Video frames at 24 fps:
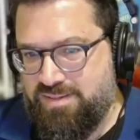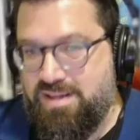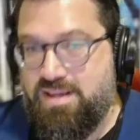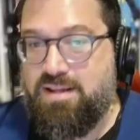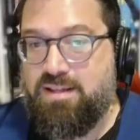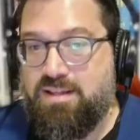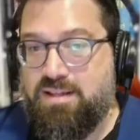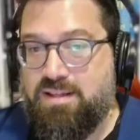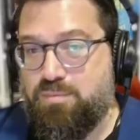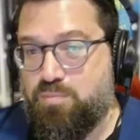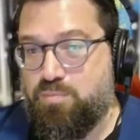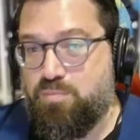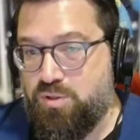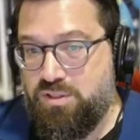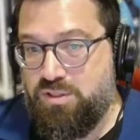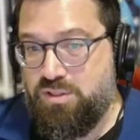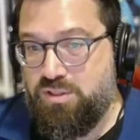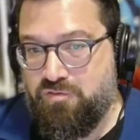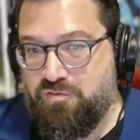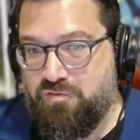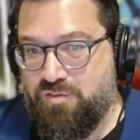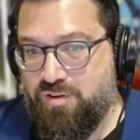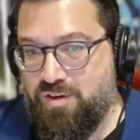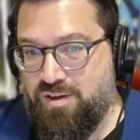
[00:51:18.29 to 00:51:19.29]
daily
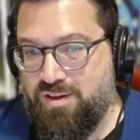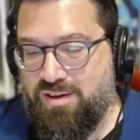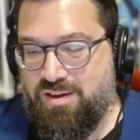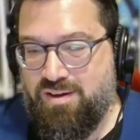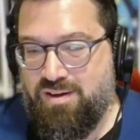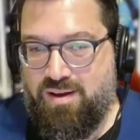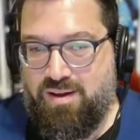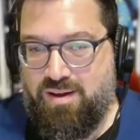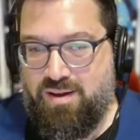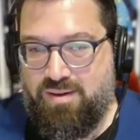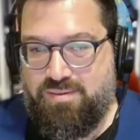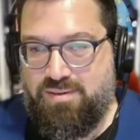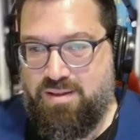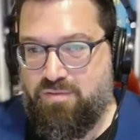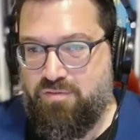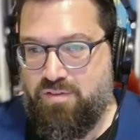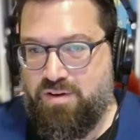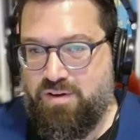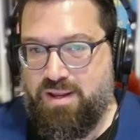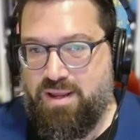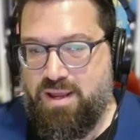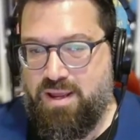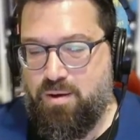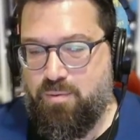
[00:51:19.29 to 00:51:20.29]
brief at 7
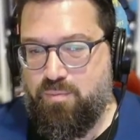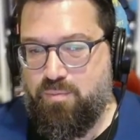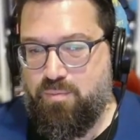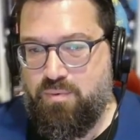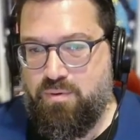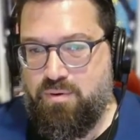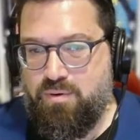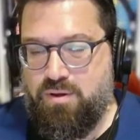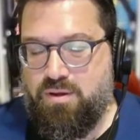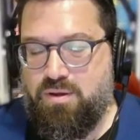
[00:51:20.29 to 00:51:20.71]
a.m.